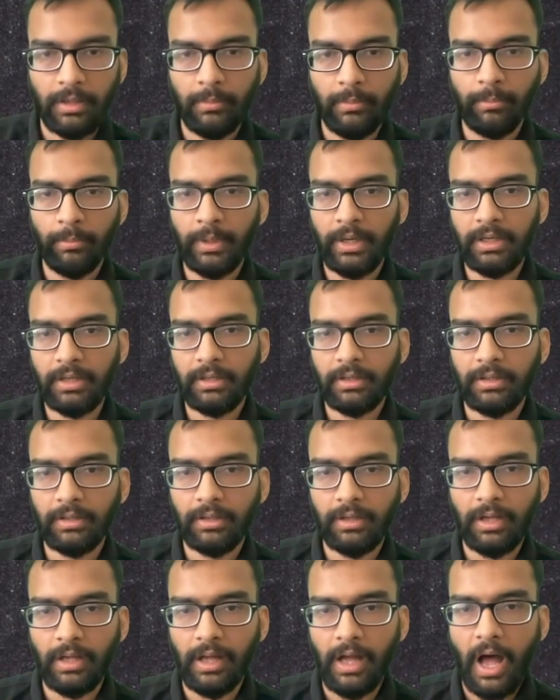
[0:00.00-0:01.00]
but
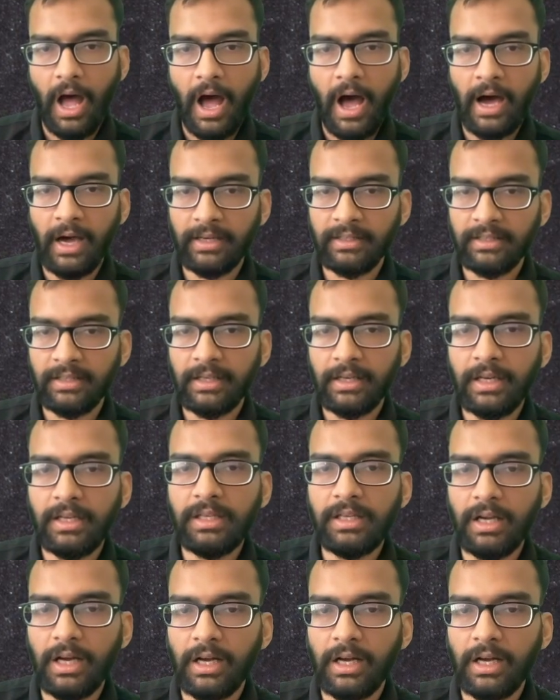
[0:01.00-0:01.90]
are there any